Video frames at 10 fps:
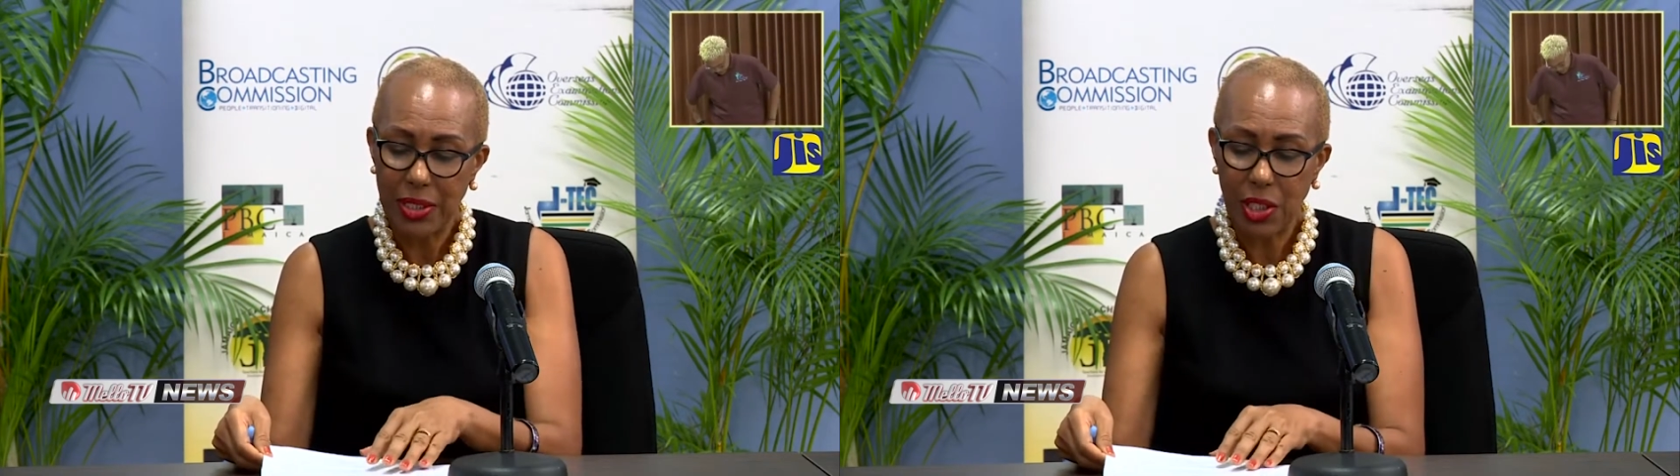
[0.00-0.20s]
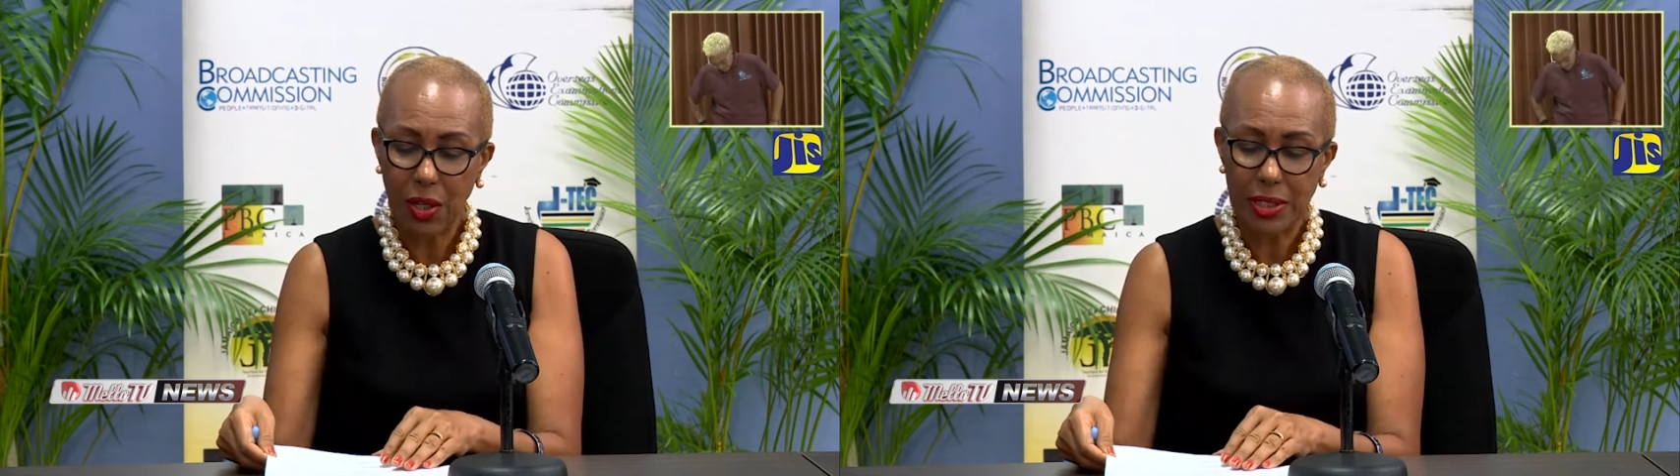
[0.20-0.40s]

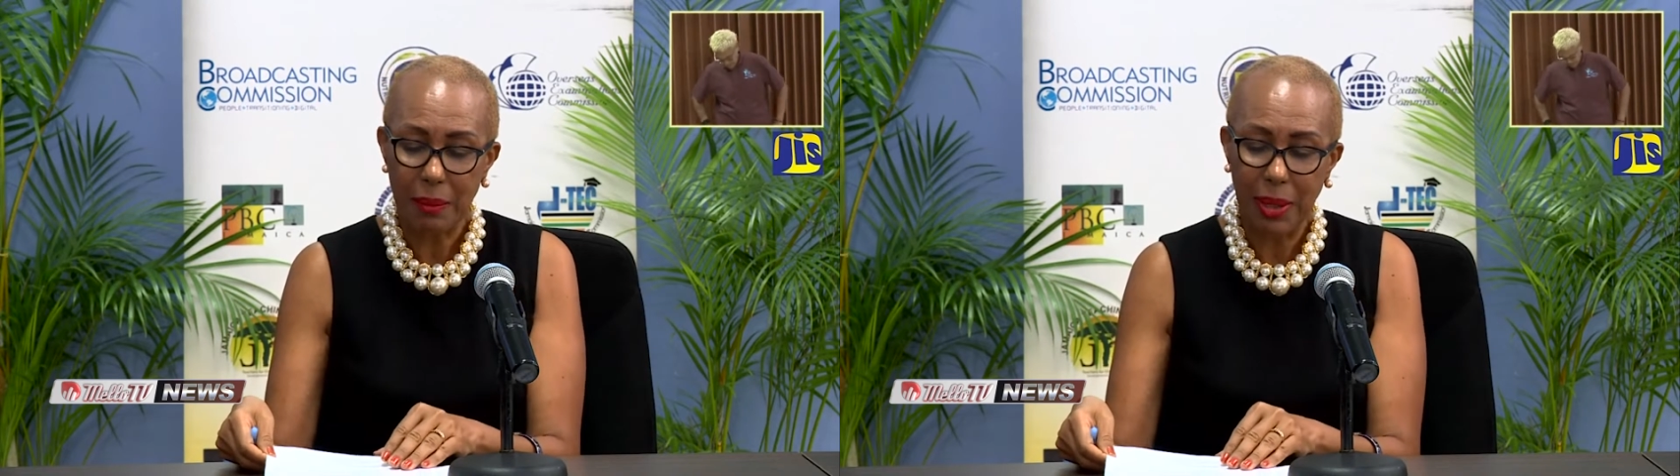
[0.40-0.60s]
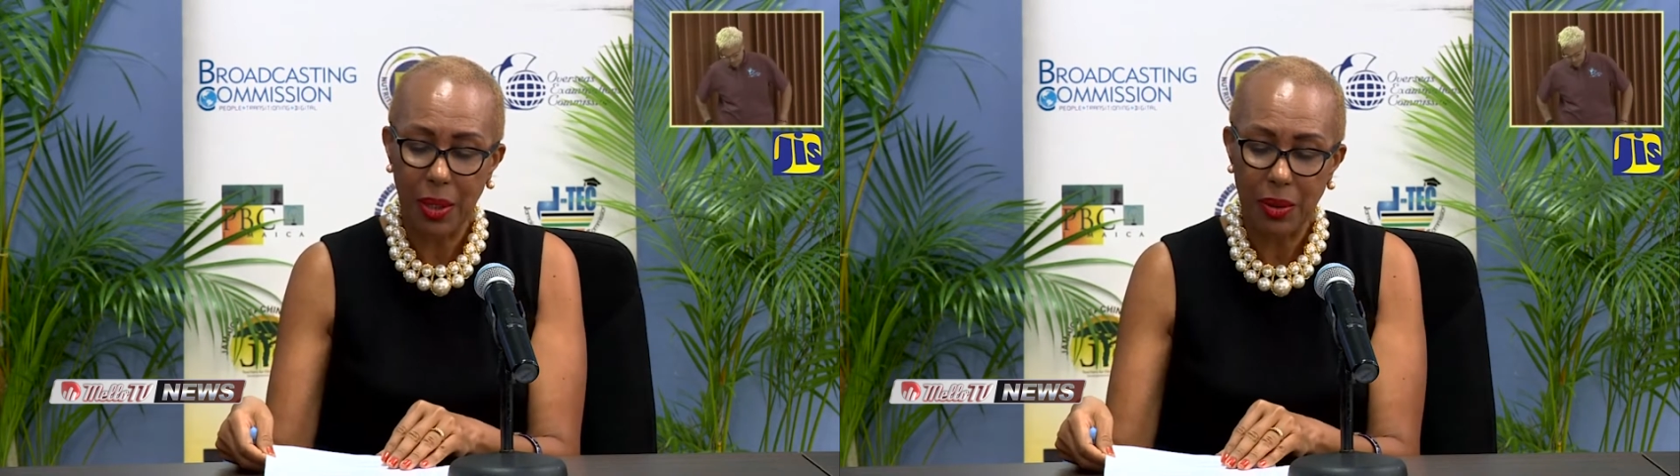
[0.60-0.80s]
talked
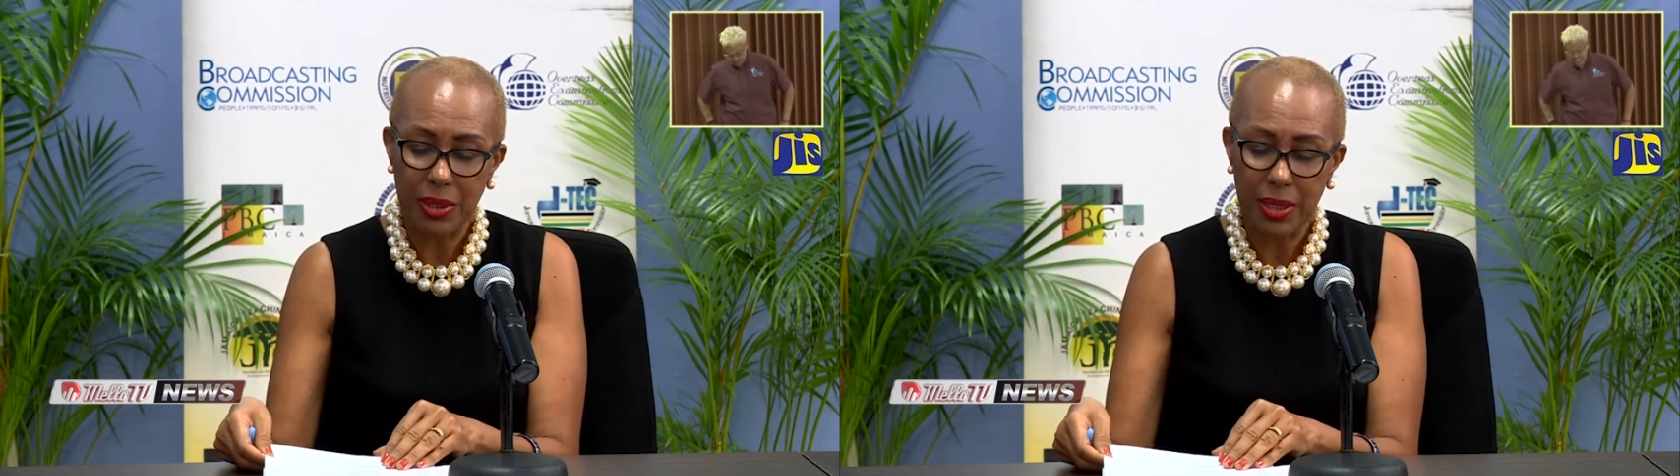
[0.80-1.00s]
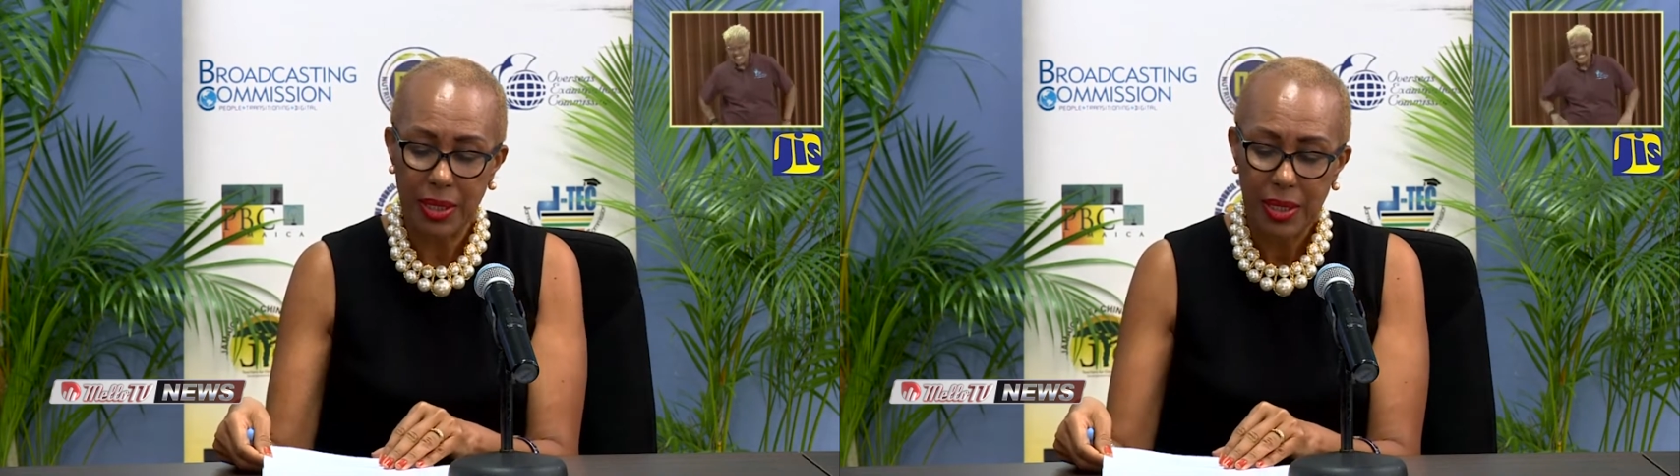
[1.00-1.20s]

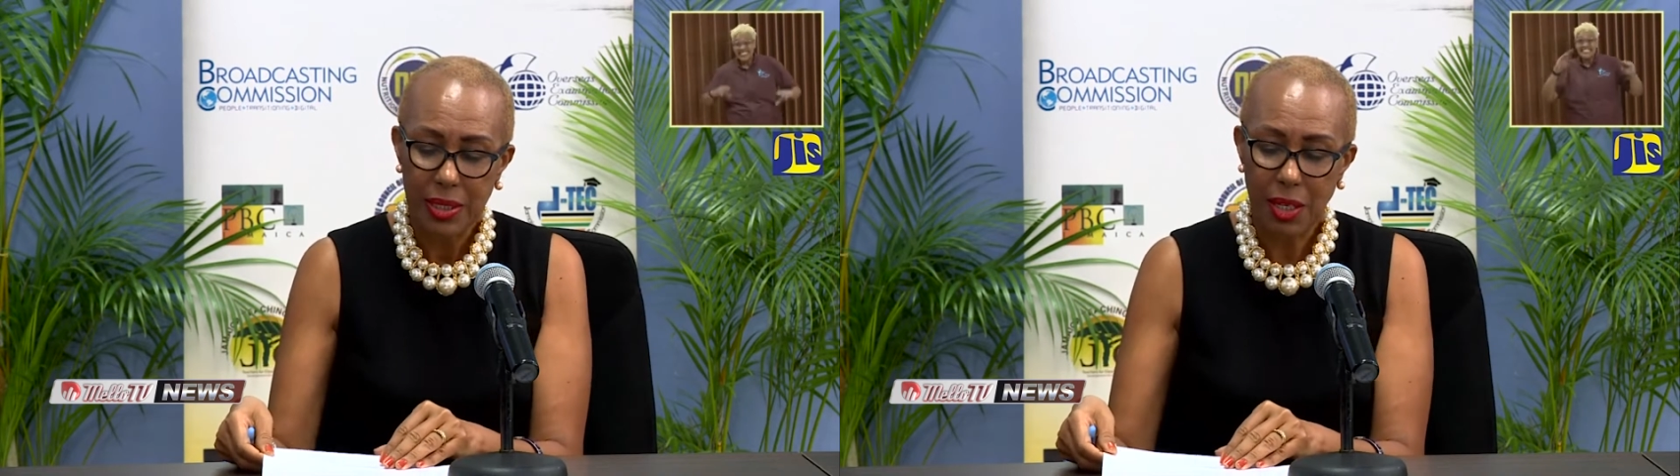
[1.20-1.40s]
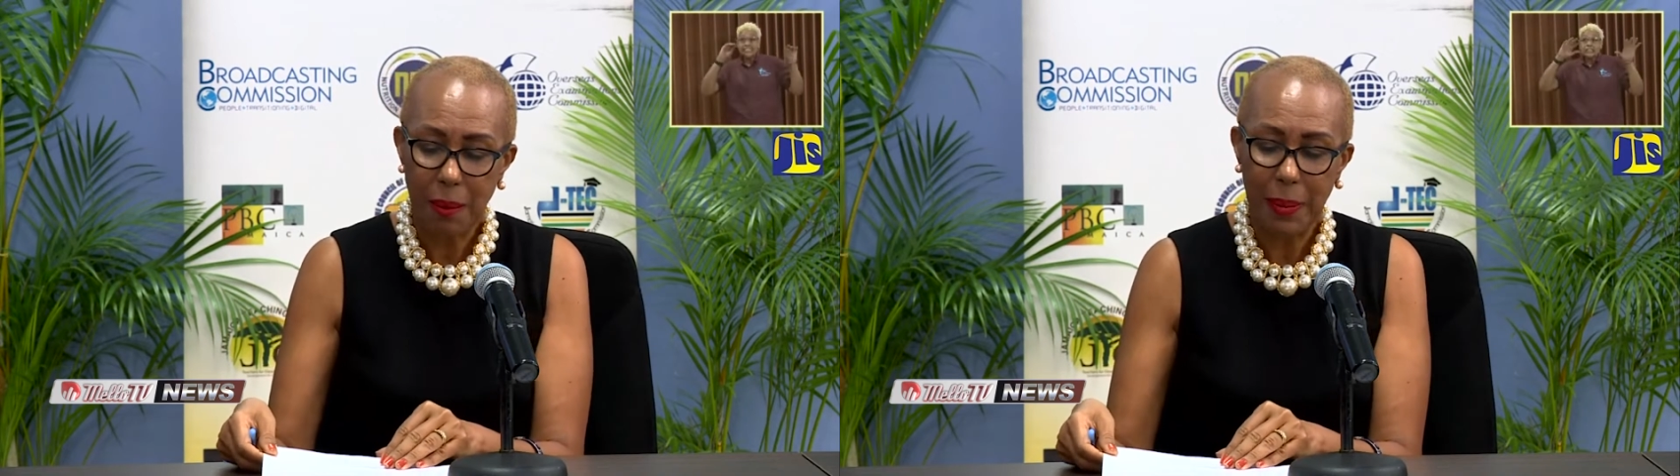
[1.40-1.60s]
about
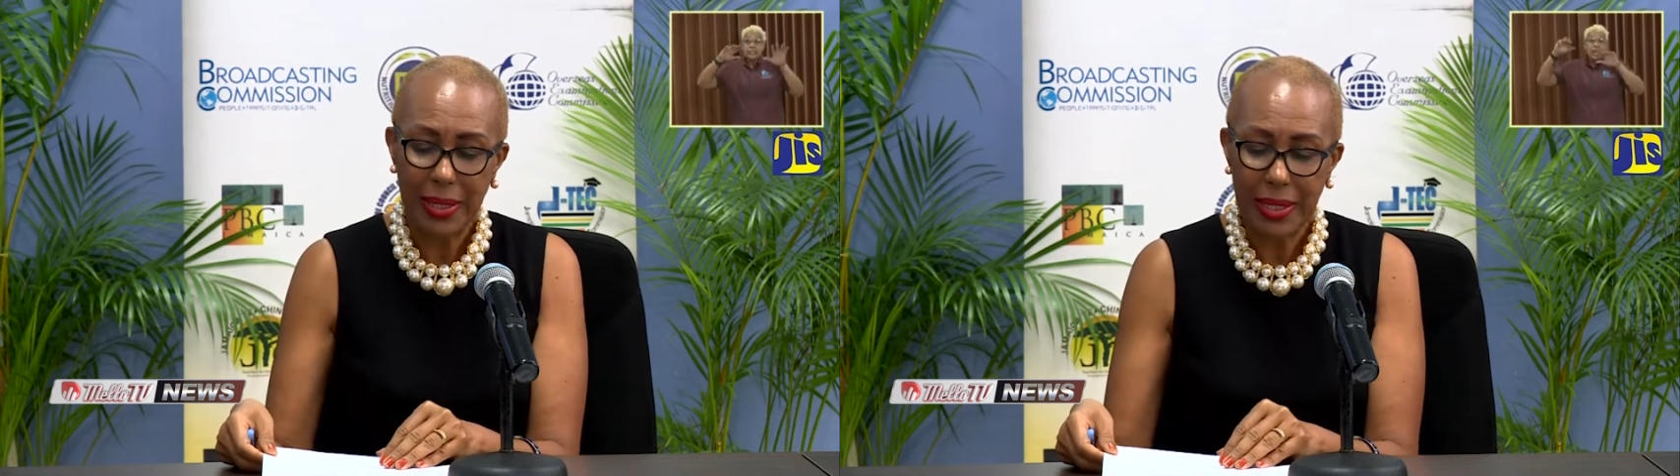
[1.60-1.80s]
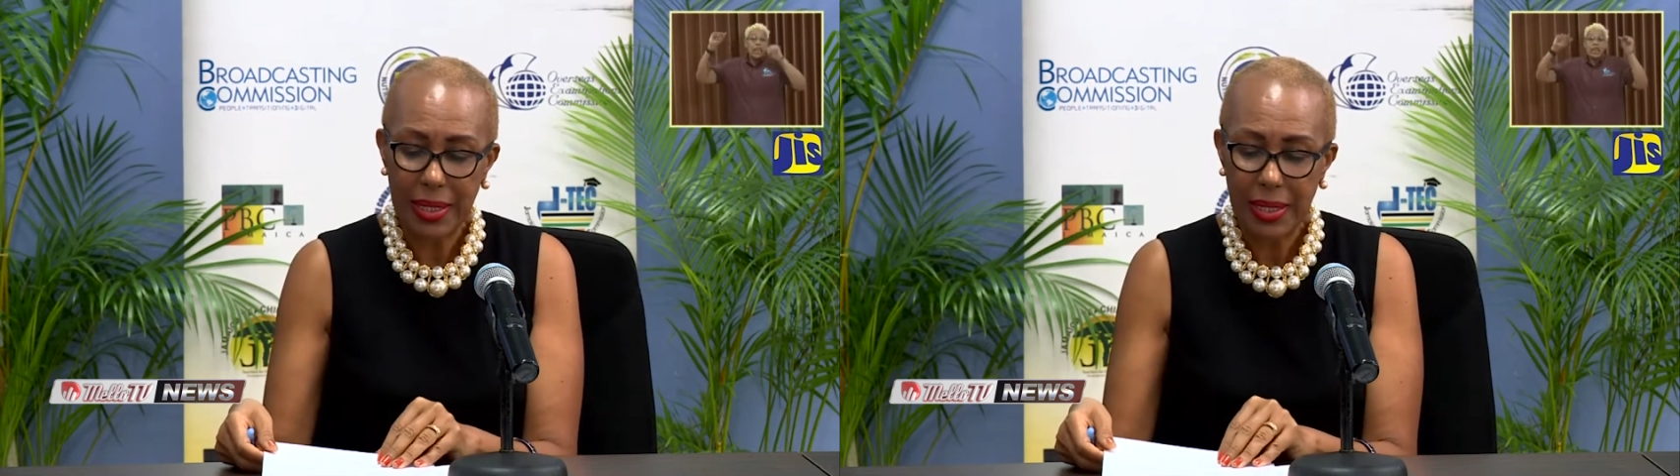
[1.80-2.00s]

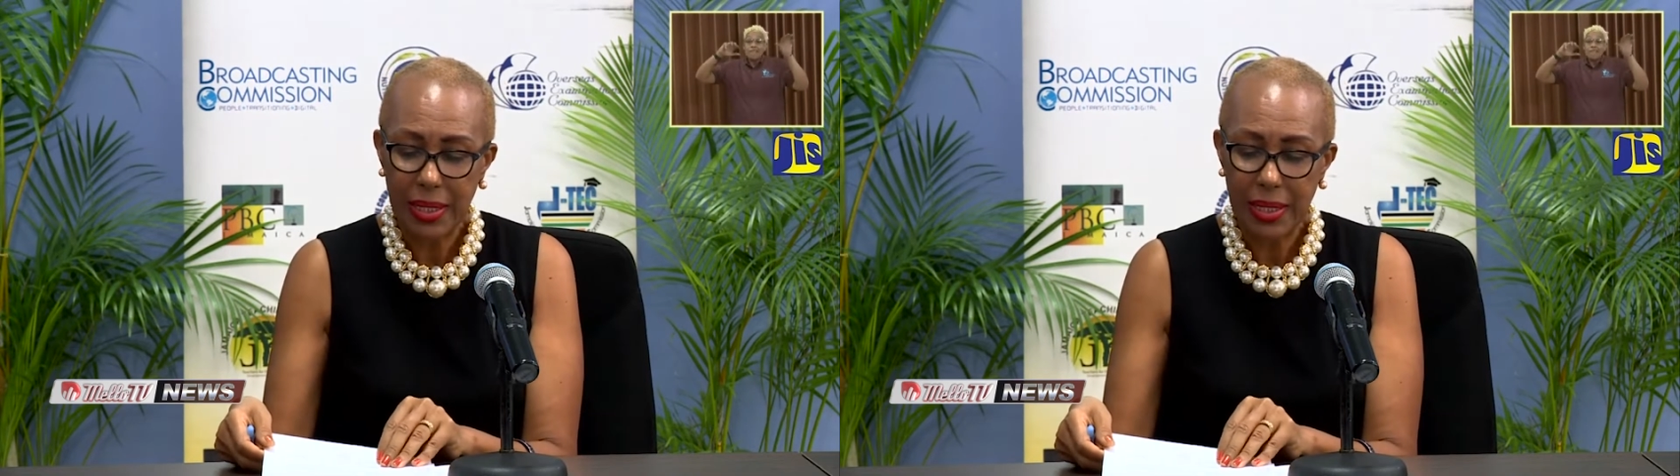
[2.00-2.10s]
topic